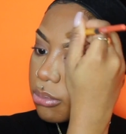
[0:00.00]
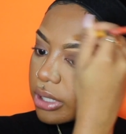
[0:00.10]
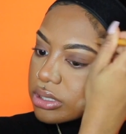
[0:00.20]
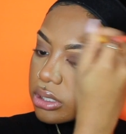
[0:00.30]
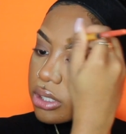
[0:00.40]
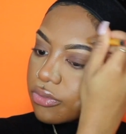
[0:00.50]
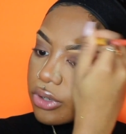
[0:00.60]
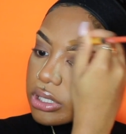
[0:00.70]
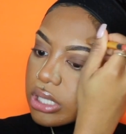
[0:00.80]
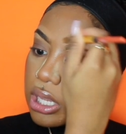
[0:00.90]
makes a
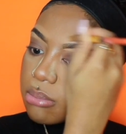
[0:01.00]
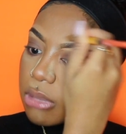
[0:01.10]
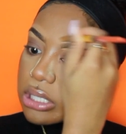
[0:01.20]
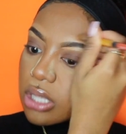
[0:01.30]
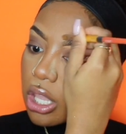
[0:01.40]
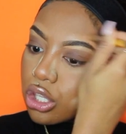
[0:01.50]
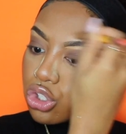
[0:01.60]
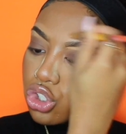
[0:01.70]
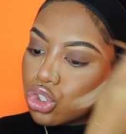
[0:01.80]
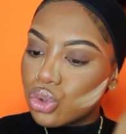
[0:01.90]
difference. It makes a
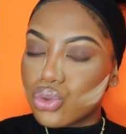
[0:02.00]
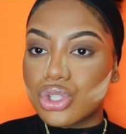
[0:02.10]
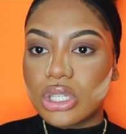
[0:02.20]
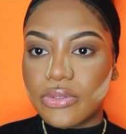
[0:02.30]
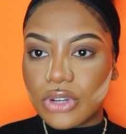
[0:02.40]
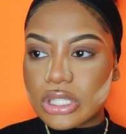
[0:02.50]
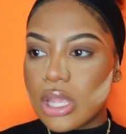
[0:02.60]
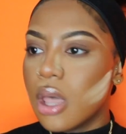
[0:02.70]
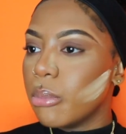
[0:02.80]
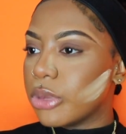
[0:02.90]
huge difference,
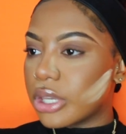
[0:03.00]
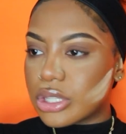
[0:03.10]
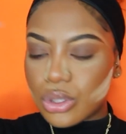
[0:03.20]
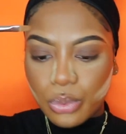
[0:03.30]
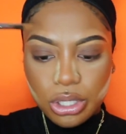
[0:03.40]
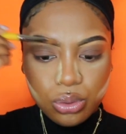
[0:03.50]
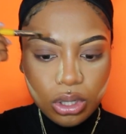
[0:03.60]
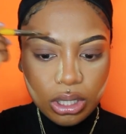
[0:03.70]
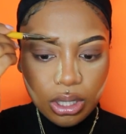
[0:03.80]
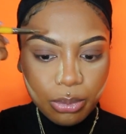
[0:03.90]
because the way you
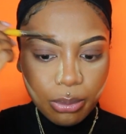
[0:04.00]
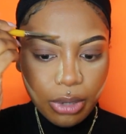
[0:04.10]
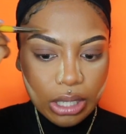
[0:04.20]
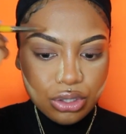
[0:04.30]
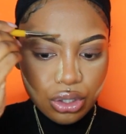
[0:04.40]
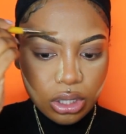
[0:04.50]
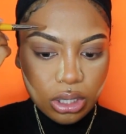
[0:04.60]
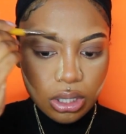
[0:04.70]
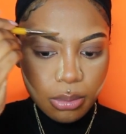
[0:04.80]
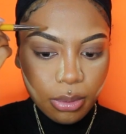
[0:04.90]
clean up your brows, you're
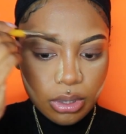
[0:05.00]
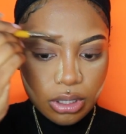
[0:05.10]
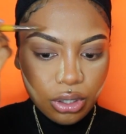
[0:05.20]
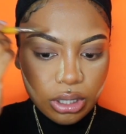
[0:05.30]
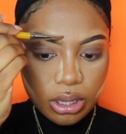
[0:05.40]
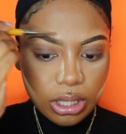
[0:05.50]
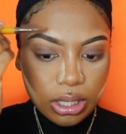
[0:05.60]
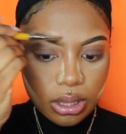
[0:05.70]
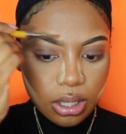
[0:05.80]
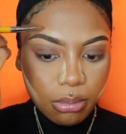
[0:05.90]

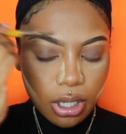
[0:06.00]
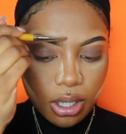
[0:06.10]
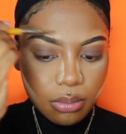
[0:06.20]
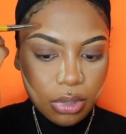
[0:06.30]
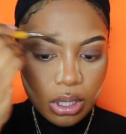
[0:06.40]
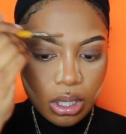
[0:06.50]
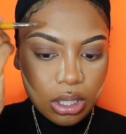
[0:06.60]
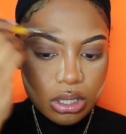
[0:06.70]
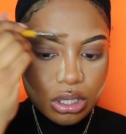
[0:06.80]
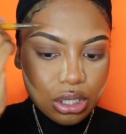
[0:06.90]
cleaning them up
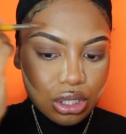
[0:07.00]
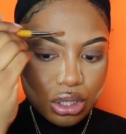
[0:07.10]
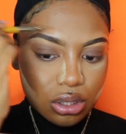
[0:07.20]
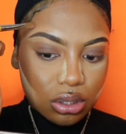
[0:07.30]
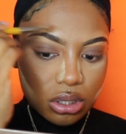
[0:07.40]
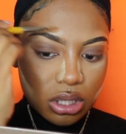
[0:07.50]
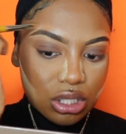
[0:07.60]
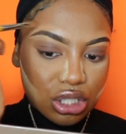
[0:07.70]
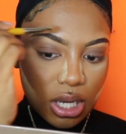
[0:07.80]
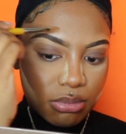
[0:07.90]
to the
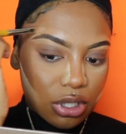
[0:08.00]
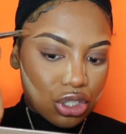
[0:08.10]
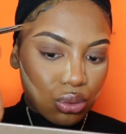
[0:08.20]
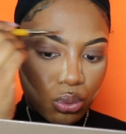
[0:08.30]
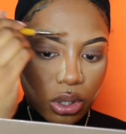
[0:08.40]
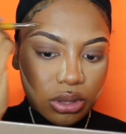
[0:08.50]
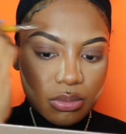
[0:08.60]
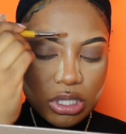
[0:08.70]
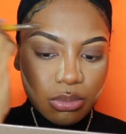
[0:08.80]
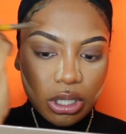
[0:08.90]
shape that you want
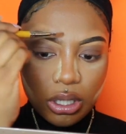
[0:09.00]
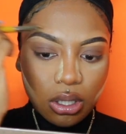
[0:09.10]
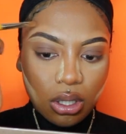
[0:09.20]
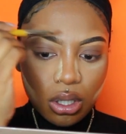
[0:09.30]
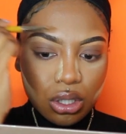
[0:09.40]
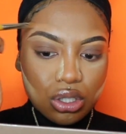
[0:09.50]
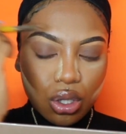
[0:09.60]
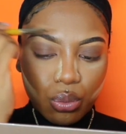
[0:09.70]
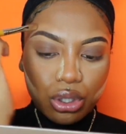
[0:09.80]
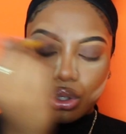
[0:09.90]
them to be.
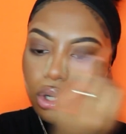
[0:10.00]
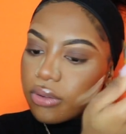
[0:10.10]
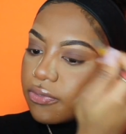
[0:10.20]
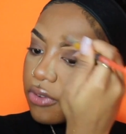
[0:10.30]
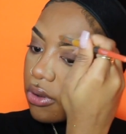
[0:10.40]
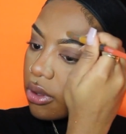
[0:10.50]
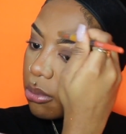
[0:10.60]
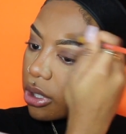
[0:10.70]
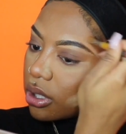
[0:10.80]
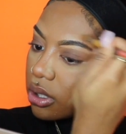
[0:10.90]
So when you go to fill
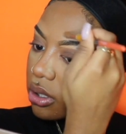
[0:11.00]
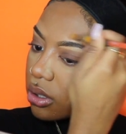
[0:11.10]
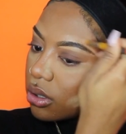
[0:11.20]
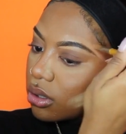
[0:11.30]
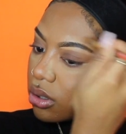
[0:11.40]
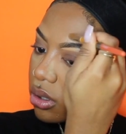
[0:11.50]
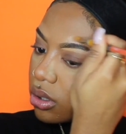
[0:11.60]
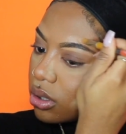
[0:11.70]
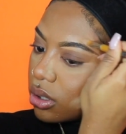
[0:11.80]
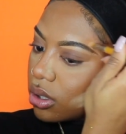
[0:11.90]
them in
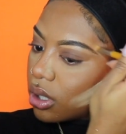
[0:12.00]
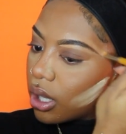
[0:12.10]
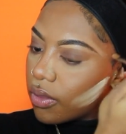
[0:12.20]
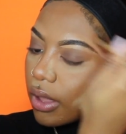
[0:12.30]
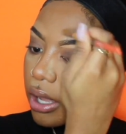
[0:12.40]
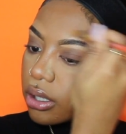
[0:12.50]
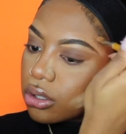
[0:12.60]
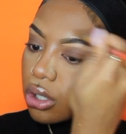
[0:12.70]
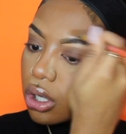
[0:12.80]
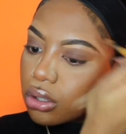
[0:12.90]
and, like,
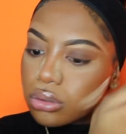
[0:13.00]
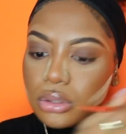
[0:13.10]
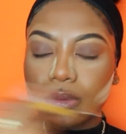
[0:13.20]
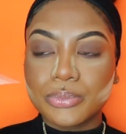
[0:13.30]
you know,